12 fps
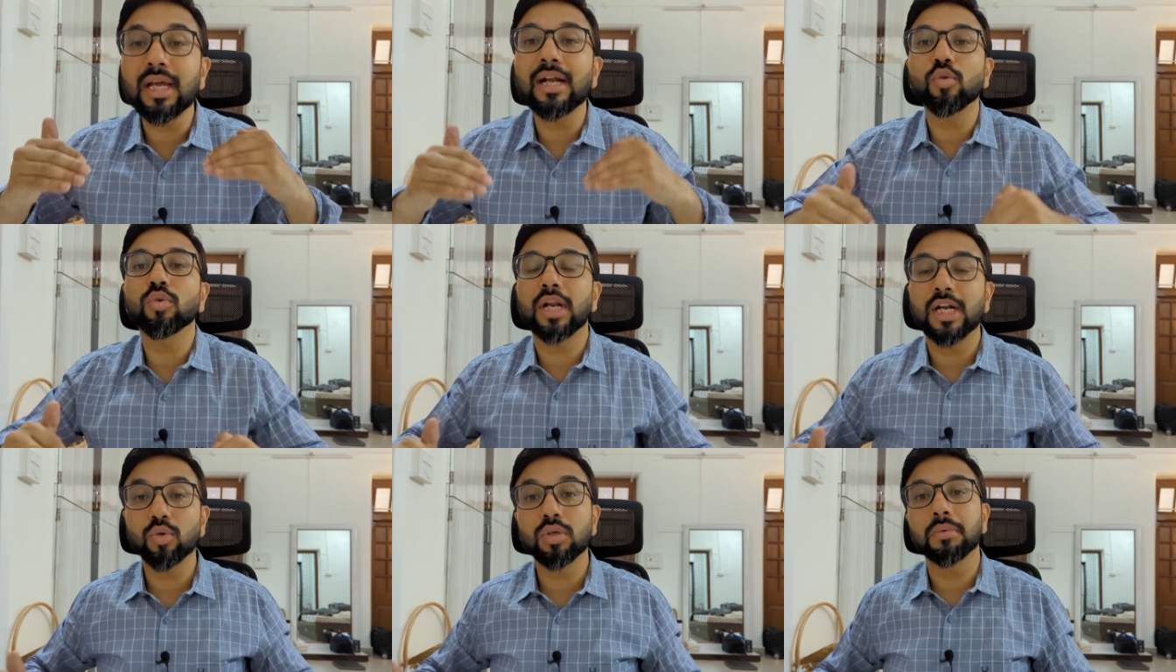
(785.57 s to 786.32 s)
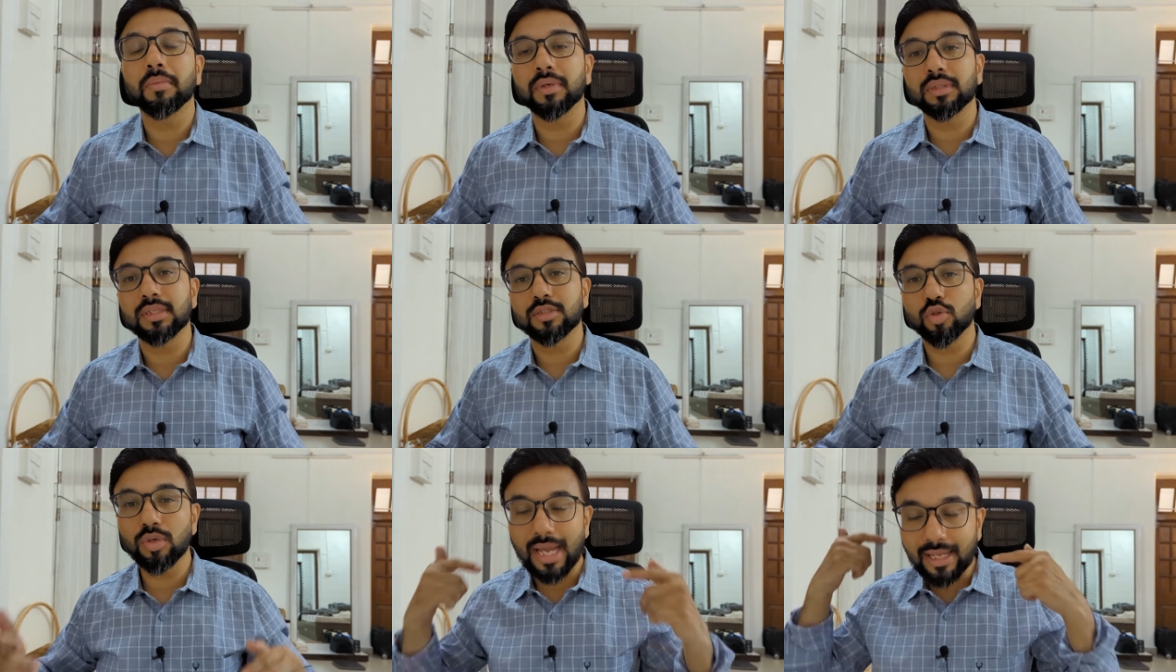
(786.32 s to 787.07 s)
that you try to remember things.
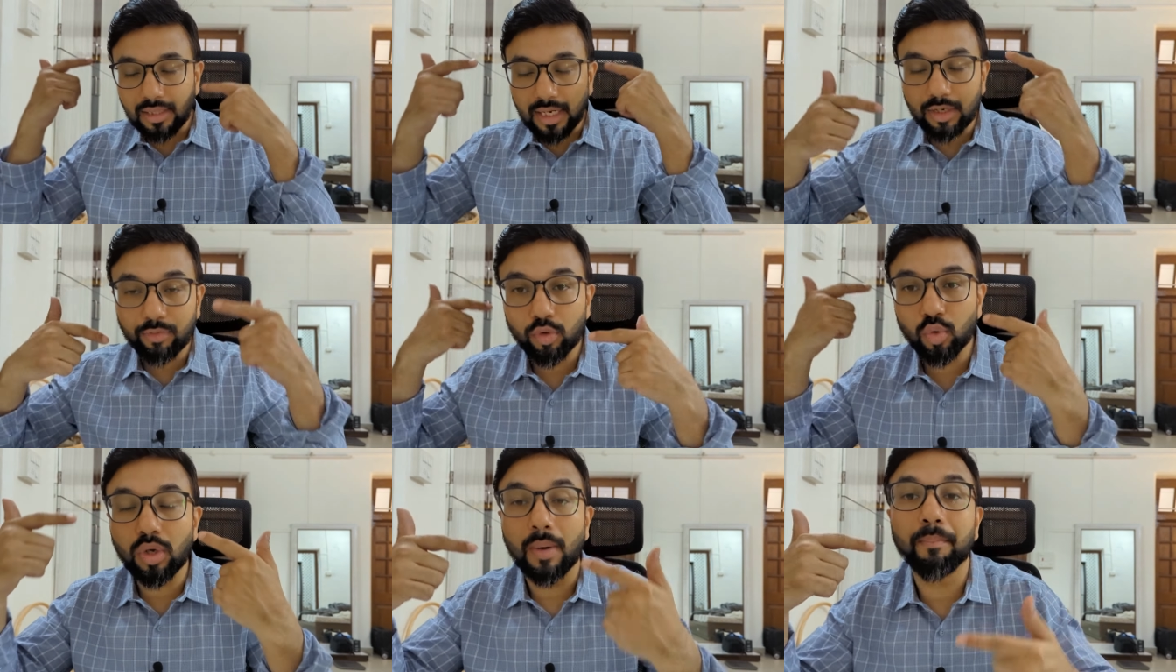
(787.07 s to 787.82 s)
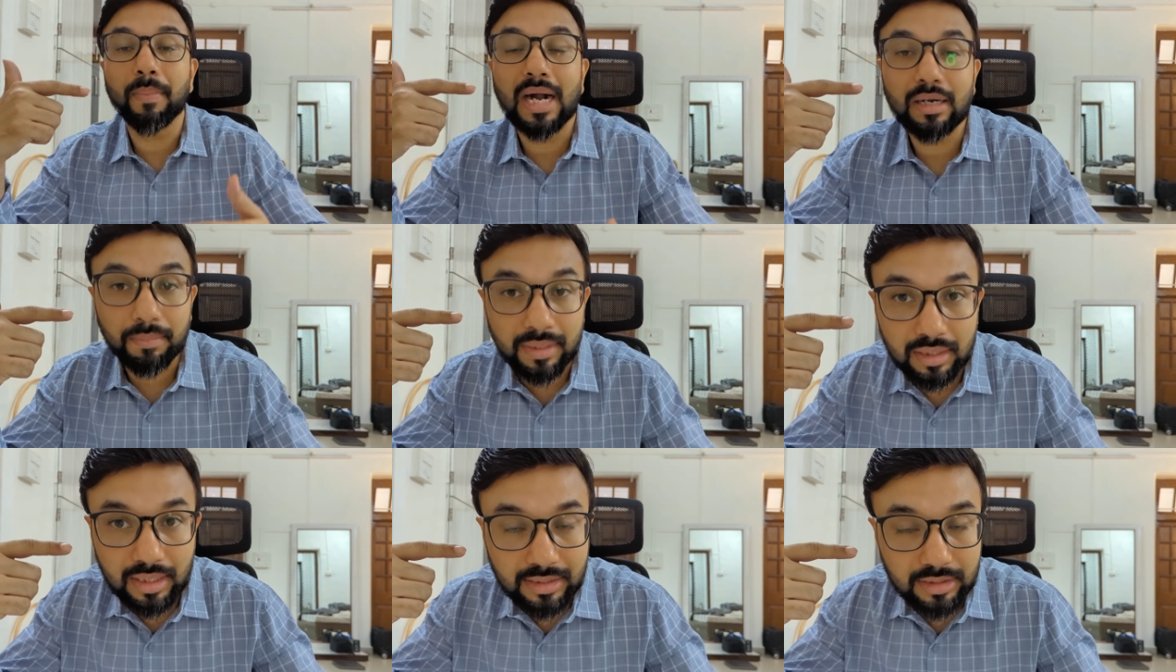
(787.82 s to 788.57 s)
So like that, if you do
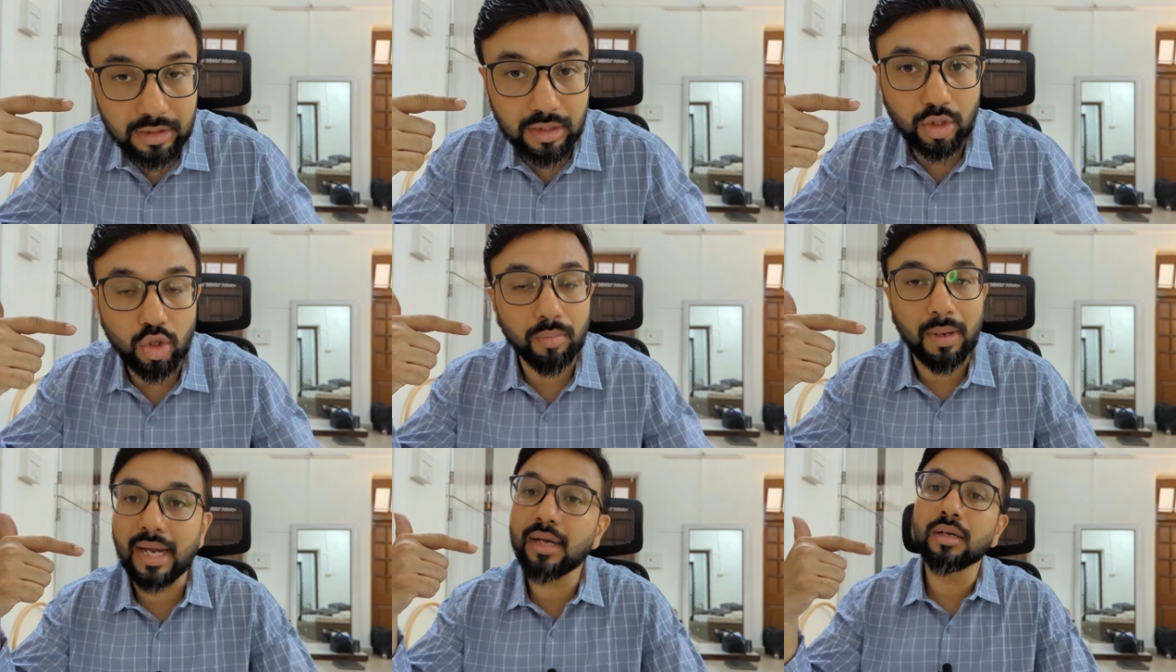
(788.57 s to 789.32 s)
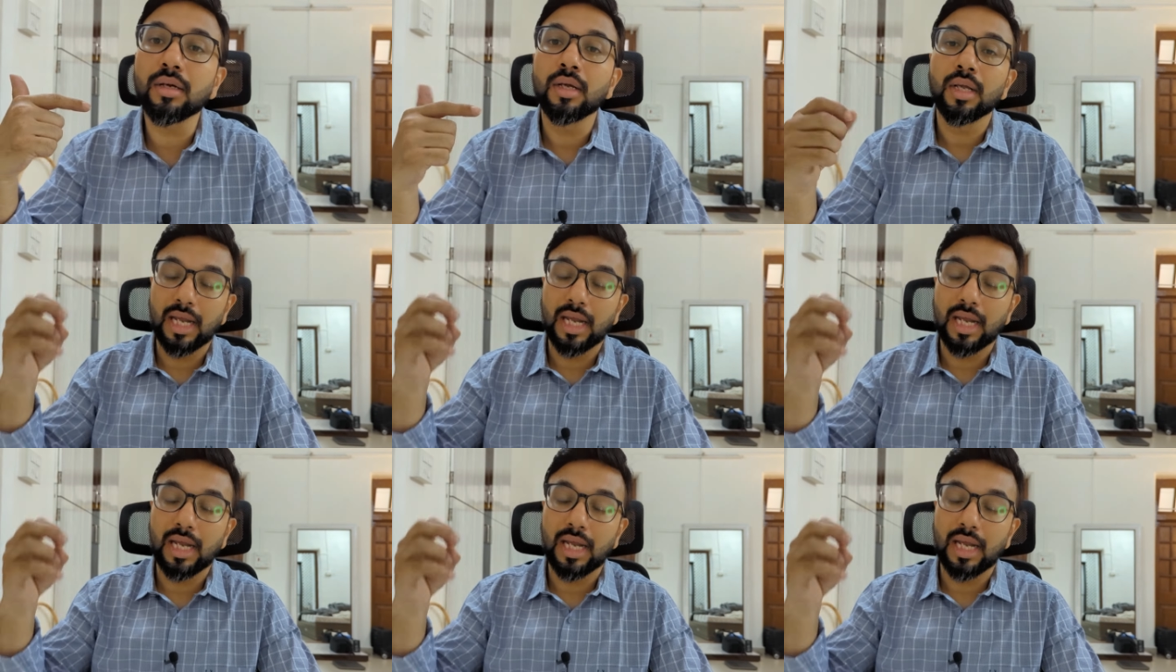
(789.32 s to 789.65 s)
compartmentalization in your mind,